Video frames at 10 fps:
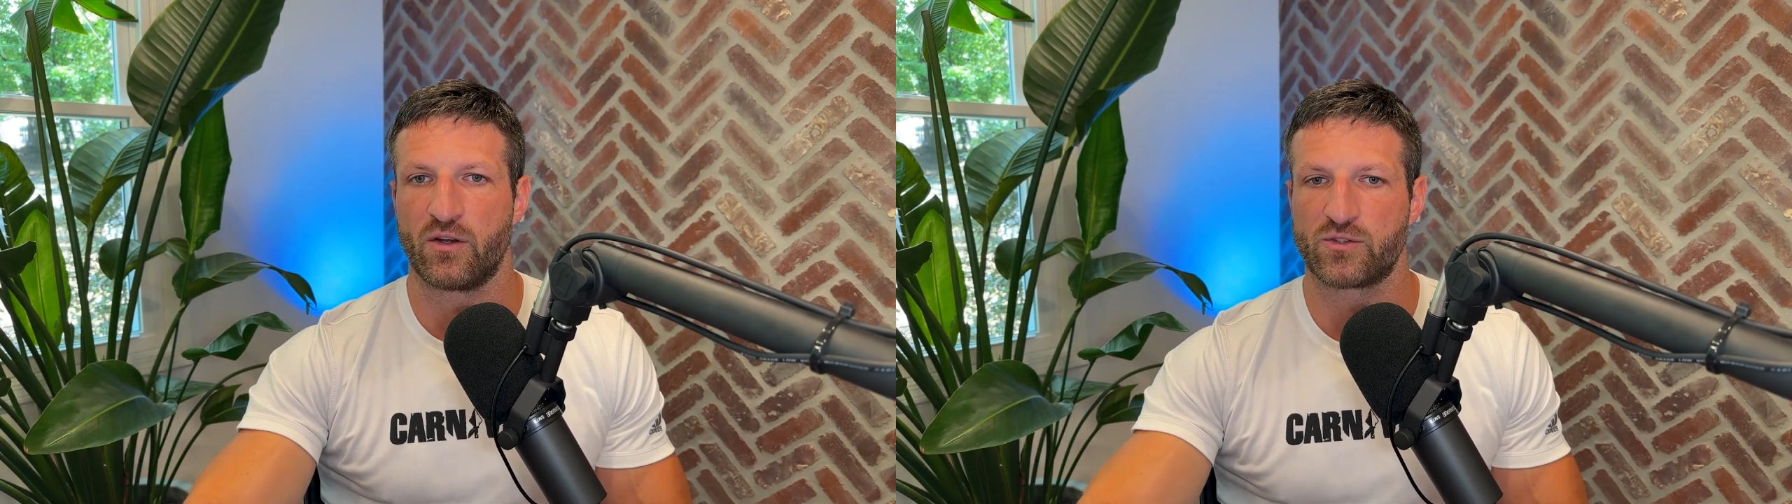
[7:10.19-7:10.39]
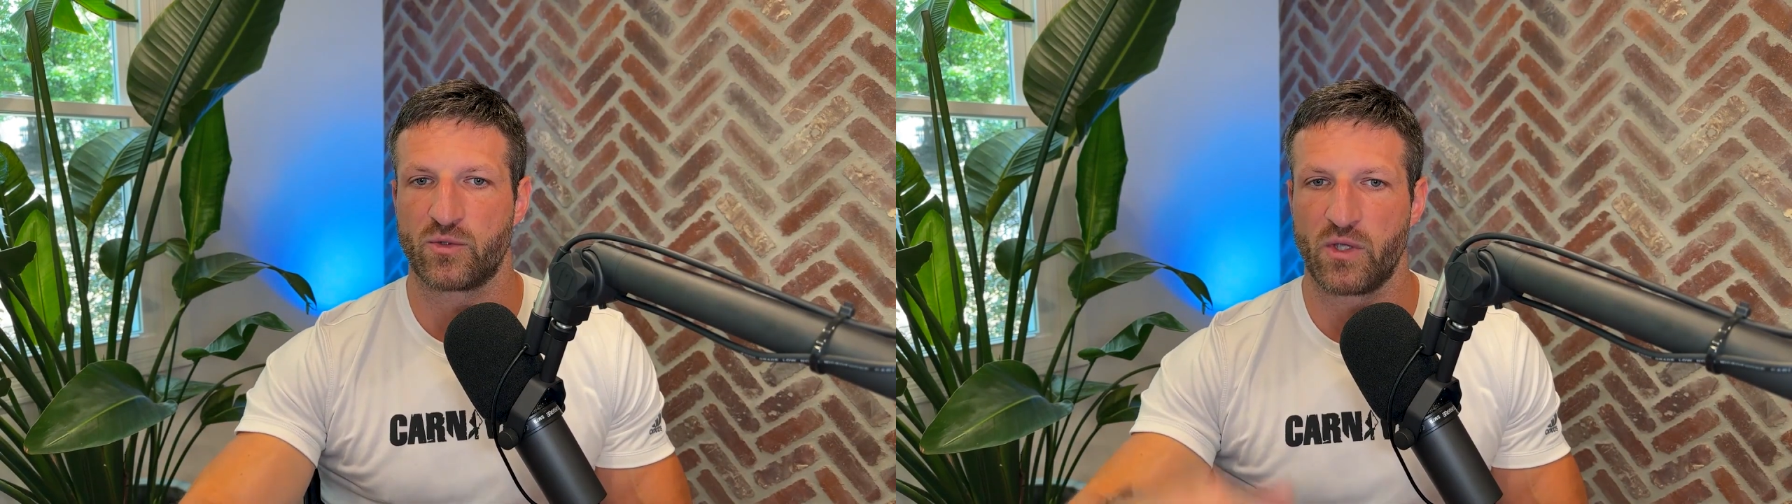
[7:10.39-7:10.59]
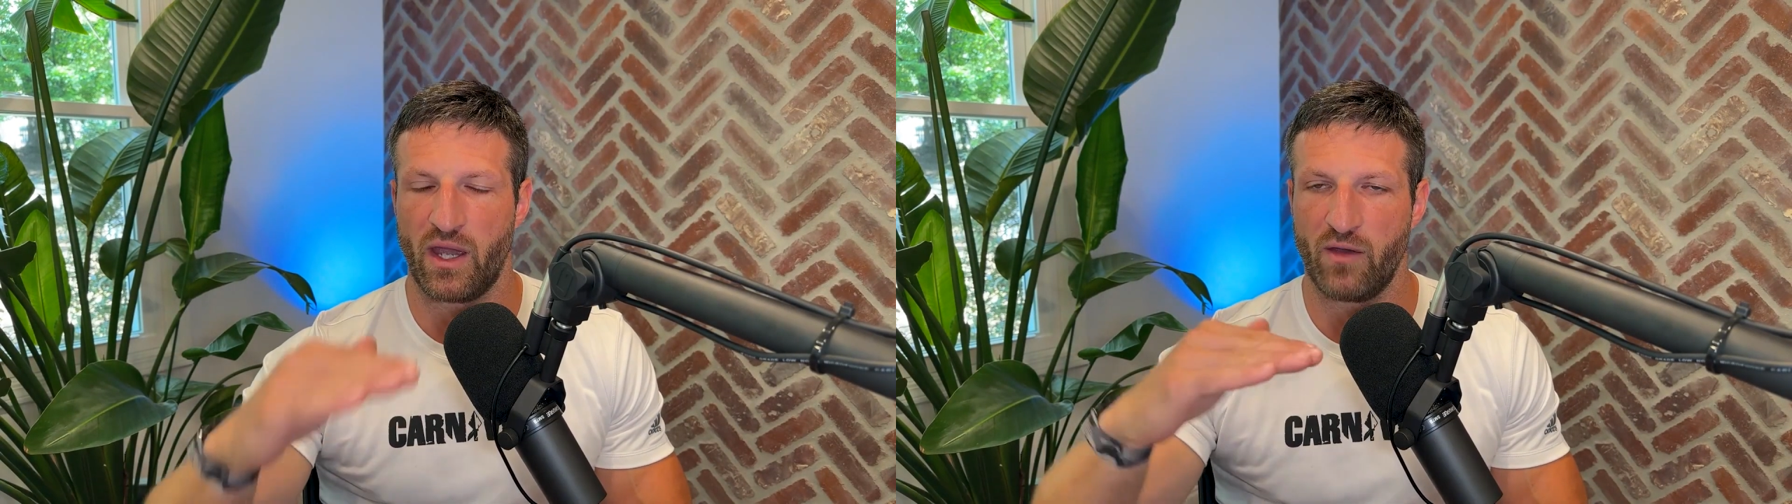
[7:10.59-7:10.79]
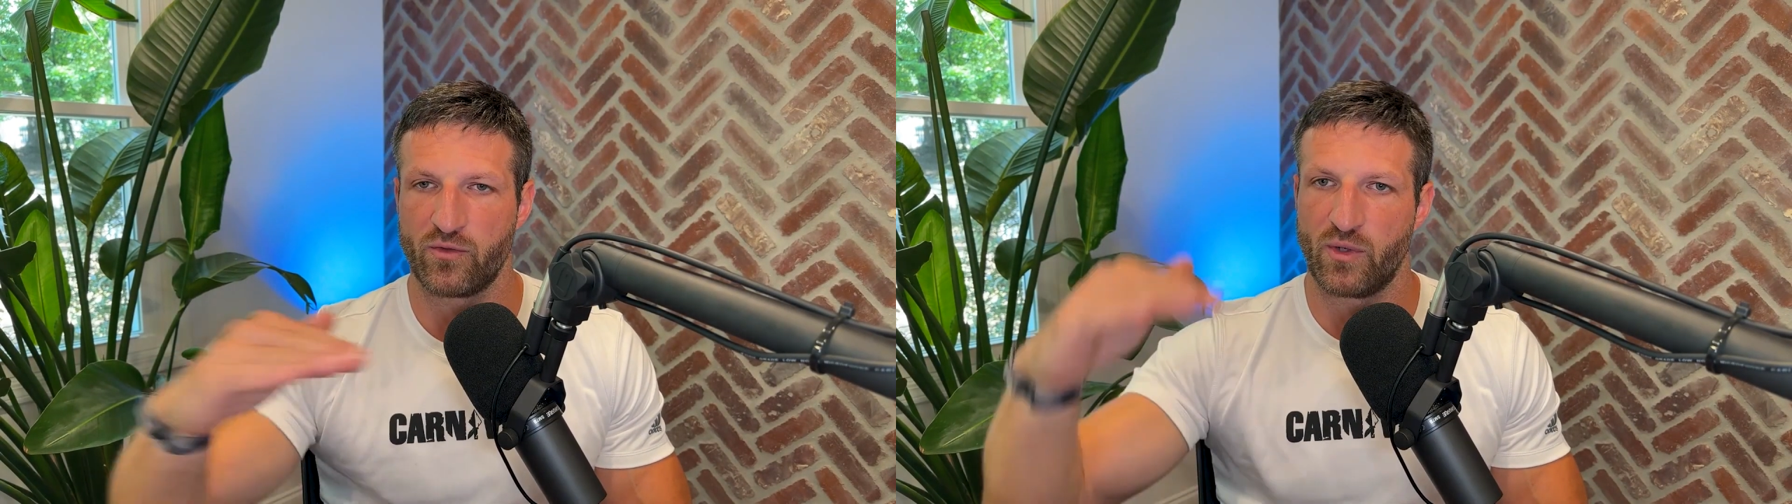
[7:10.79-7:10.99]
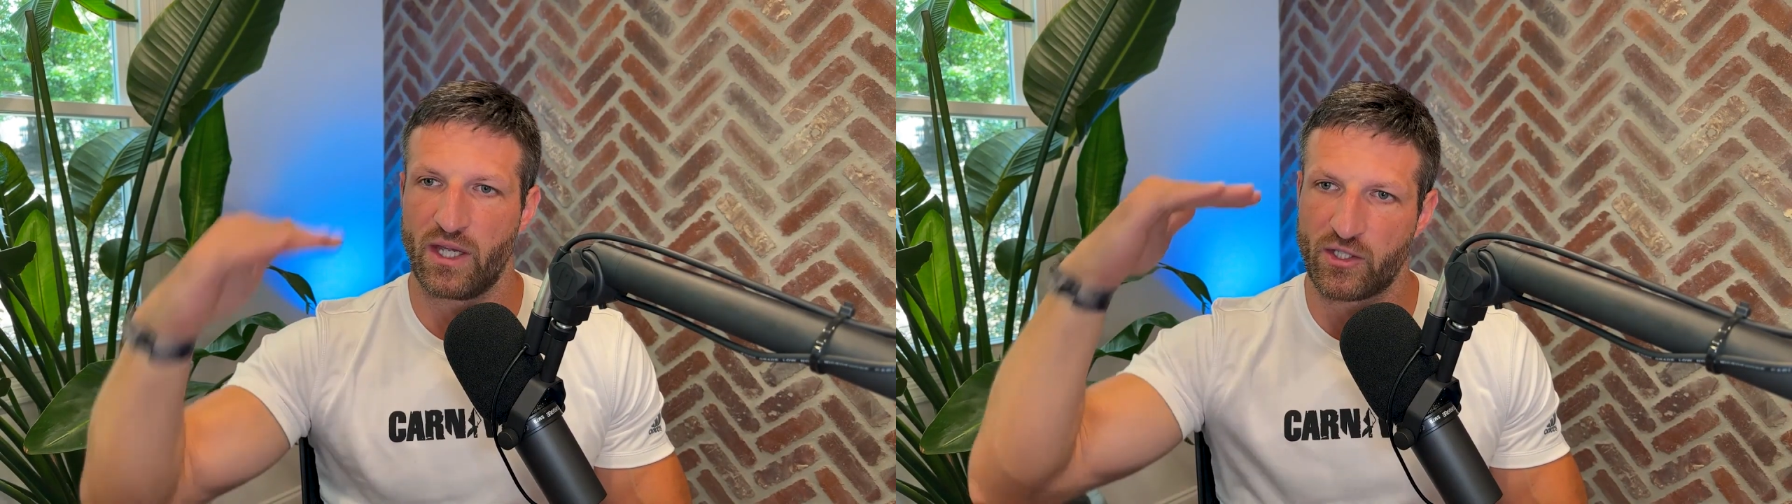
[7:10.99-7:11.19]
So you have
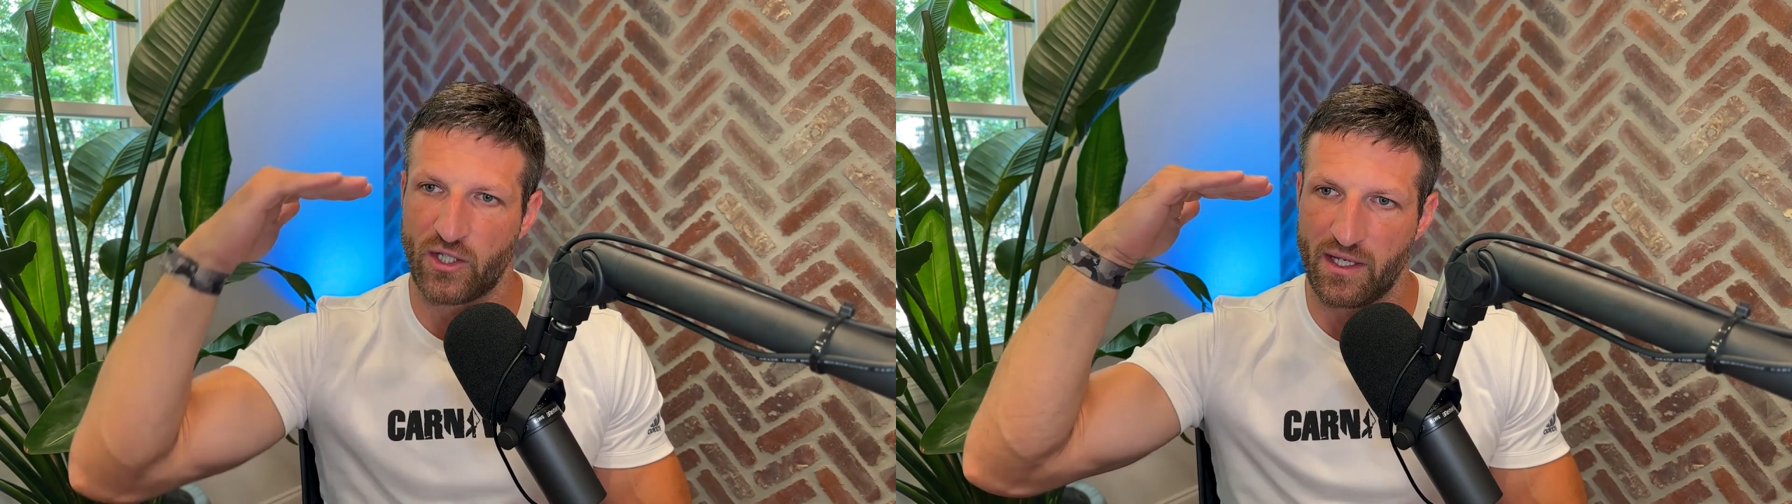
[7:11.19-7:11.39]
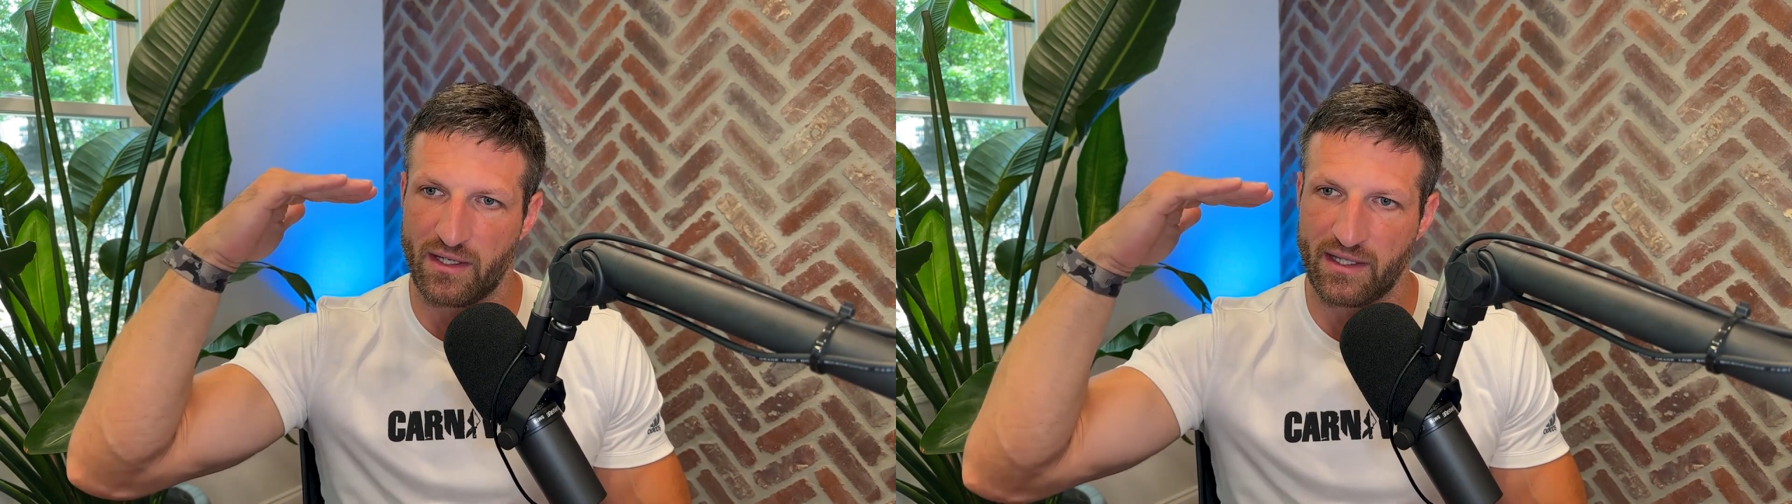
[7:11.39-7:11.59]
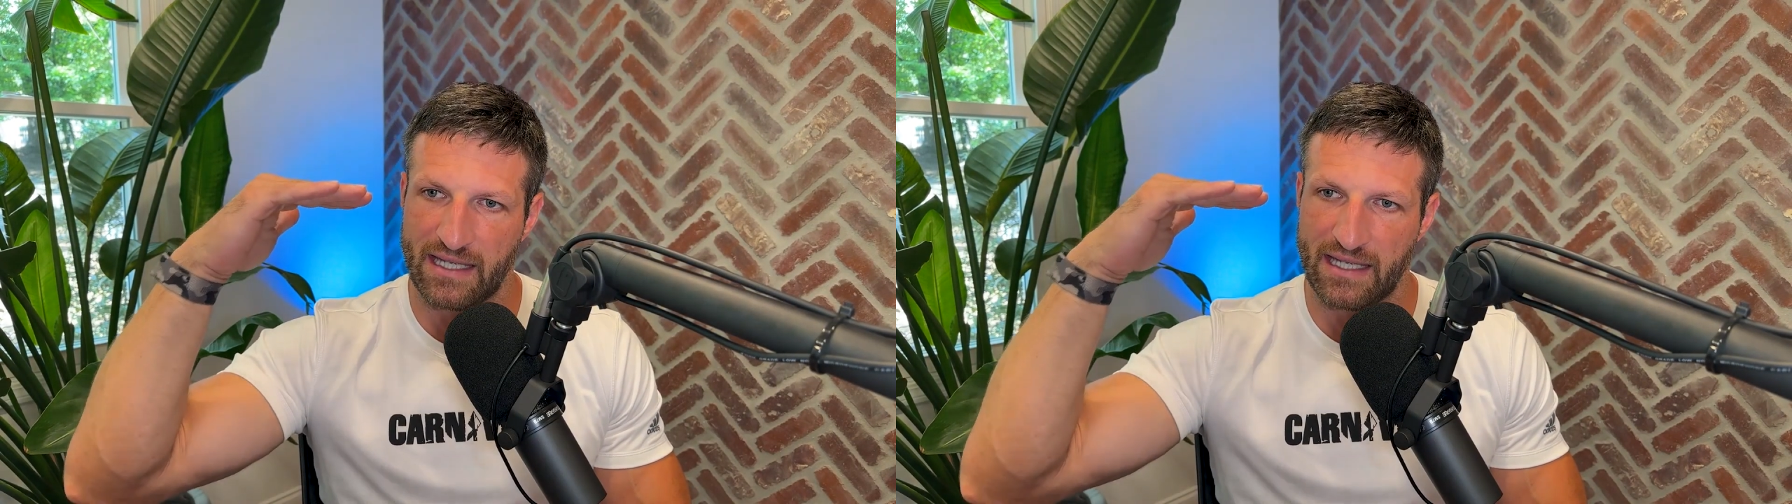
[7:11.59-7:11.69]
to actually